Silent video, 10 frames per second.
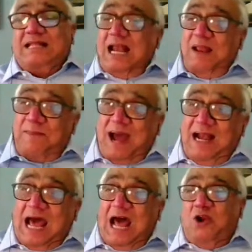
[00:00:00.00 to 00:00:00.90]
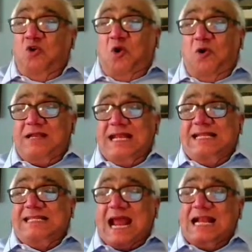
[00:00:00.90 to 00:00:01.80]
Taliban are not
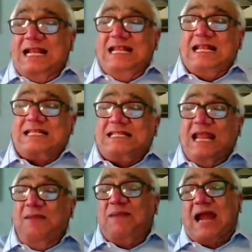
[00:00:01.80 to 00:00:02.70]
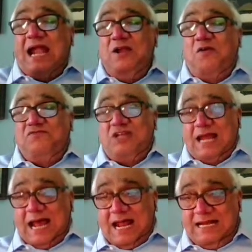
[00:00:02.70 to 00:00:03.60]
exactly the same kind of
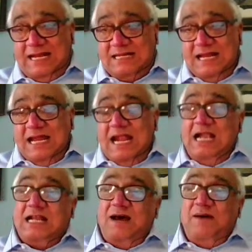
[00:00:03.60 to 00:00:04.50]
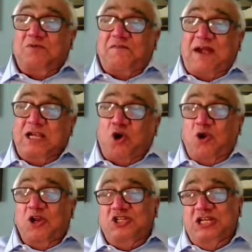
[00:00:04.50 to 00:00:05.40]
jihadis in terms of
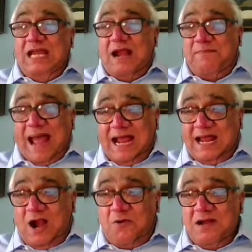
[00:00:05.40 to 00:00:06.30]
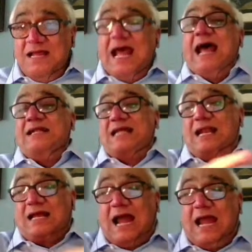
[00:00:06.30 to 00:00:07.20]
ideology and background as
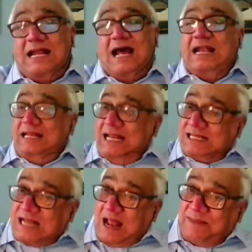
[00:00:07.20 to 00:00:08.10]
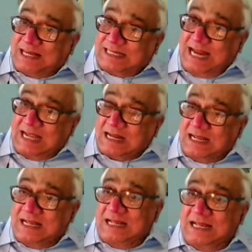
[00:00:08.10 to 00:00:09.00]
Al-Qaeda and the Islamic State.
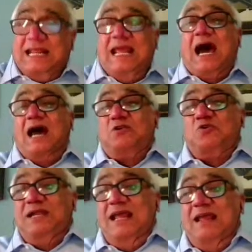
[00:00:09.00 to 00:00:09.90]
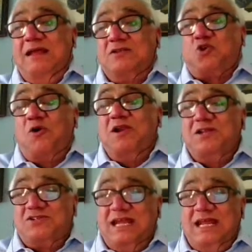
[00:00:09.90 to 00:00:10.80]
They are today,
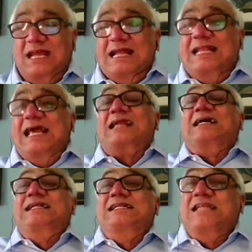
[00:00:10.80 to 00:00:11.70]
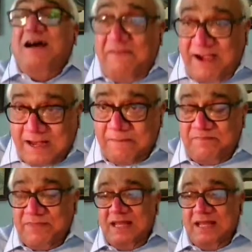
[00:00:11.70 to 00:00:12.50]
scholars say, they are conservative.